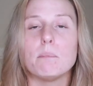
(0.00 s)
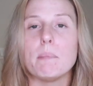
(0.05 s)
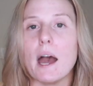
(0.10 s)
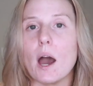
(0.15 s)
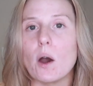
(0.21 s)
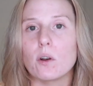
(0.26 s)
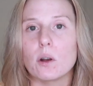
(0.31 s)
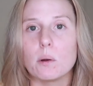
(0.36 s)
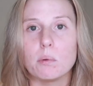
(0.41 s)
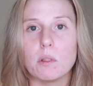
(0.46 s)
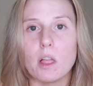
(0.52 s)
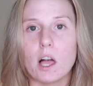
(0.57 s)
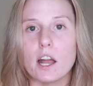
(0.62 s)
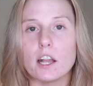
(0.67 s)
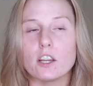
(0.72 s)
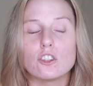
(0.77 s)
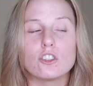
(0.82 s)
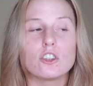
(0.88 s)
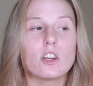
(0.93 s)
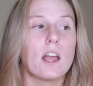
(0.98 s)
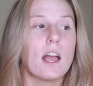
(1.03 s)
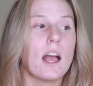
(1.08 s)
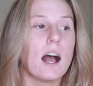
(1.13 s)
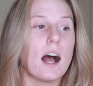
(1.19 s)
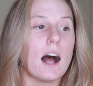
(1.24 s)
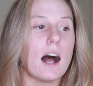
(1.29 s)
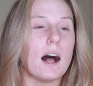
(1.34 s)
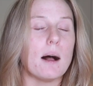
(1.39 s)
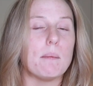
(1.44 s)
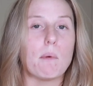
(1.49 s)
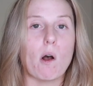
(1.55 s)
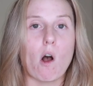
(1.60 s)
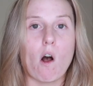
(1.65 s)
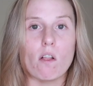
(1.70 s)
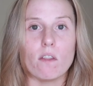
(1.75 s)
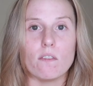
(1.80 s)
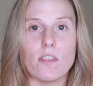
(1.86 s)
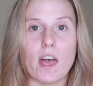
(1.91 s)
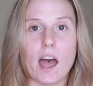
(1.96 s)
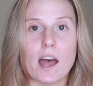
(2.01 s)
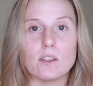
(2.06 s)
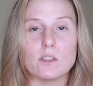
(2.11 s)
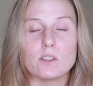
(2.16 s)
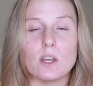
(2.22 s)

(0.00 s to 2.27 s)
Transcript: powder blush, all of that.